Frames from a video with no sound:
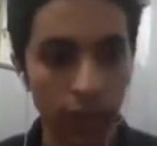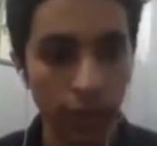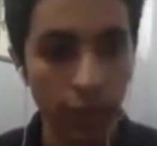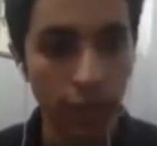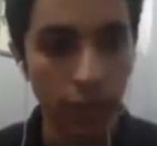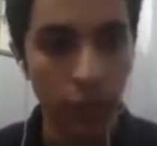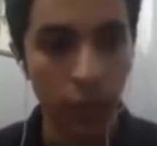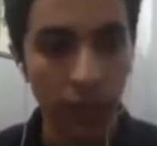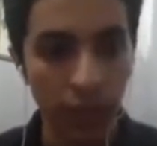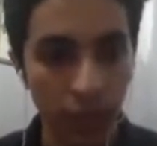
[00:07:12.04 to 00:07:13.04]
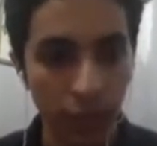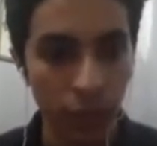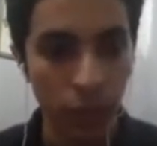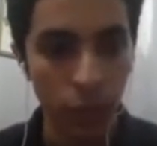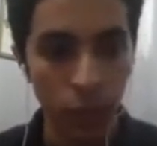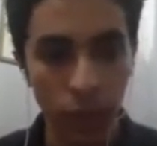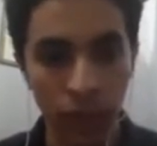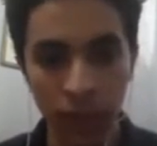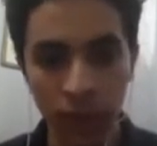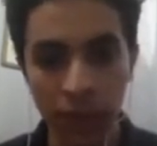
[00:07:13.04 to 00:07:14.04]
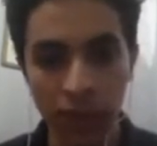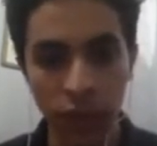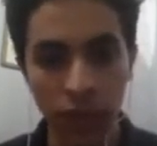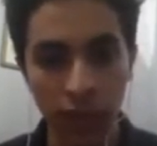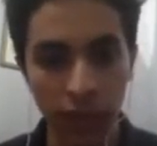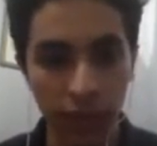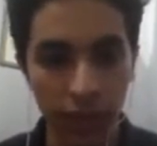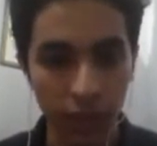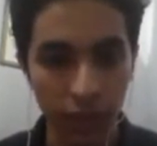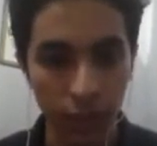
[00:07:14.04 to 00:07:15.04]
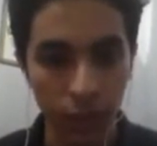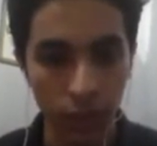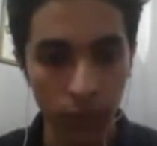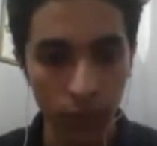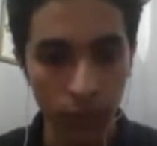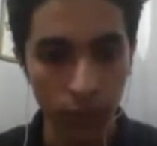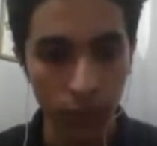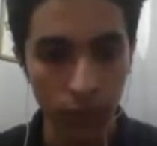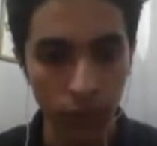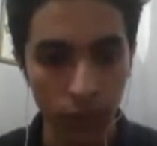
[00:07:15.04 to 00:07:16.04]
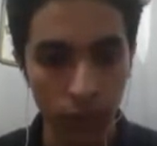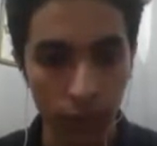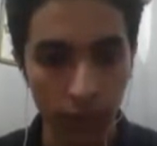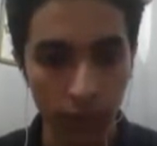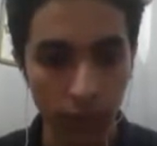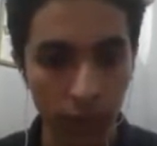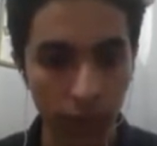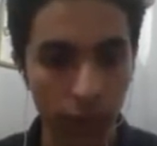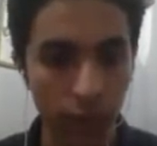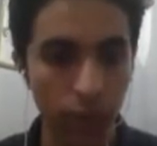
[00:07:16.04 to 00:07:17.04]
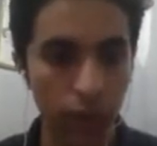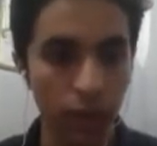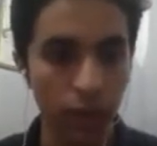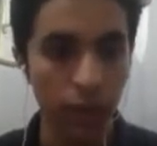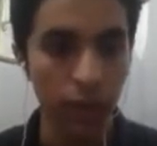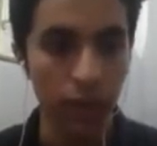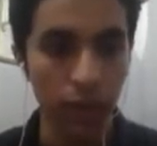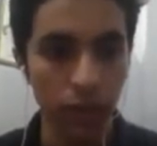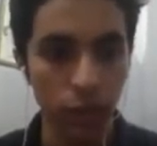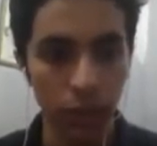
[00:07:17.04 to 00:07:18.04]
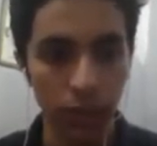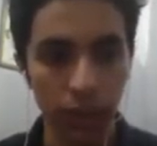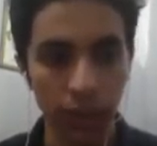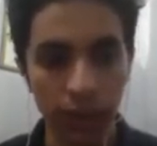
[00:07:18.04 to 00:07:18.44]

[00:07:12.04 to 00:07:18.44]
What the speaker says: Yeah, we can come to any message and delete it at all. So for example, here, so we